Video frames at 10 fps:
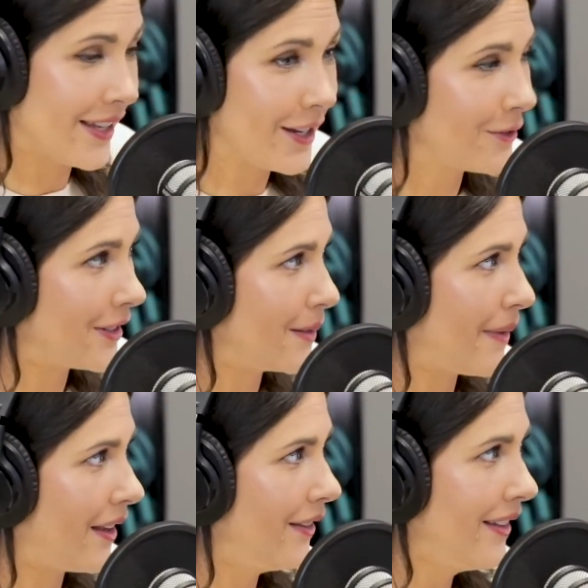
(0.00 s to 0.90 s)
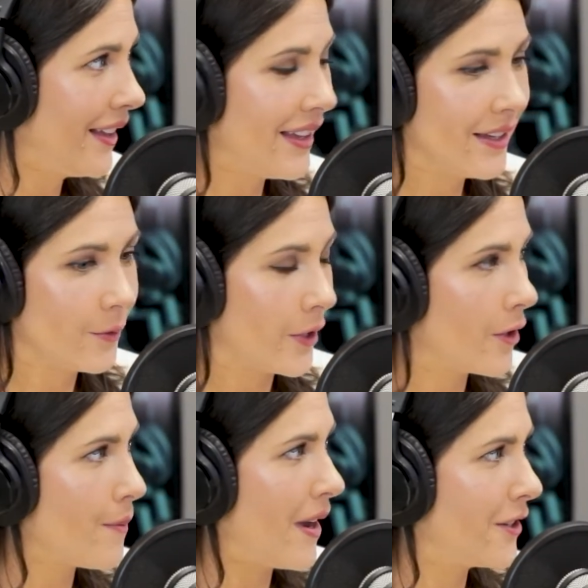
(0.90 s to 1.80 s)
sent you an email. Will you
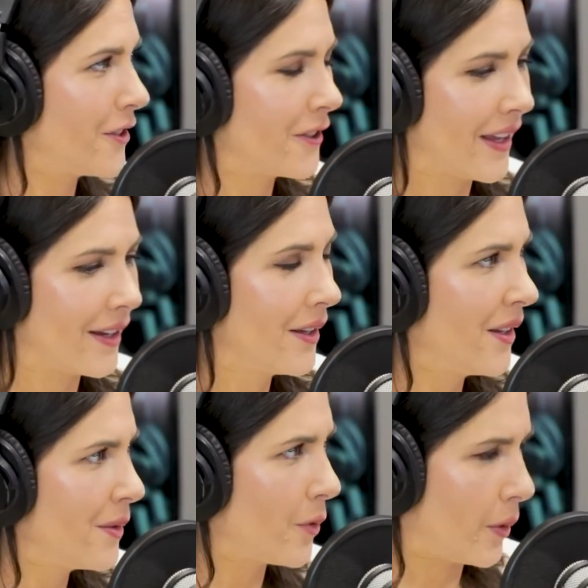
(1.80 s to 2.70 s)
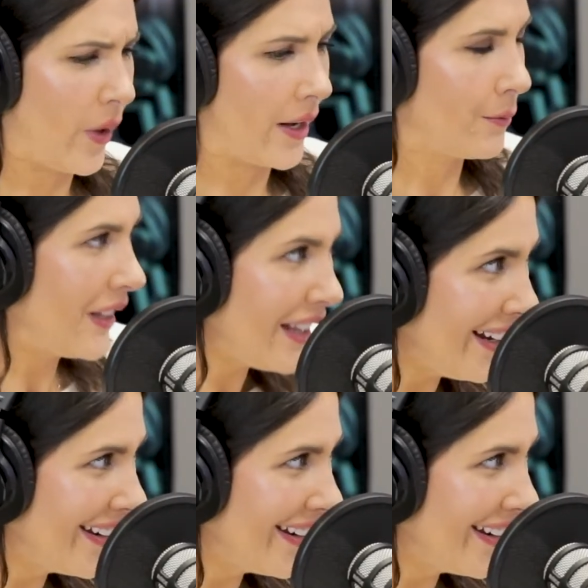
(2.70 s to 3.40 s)
come on? And you're like, wait, really?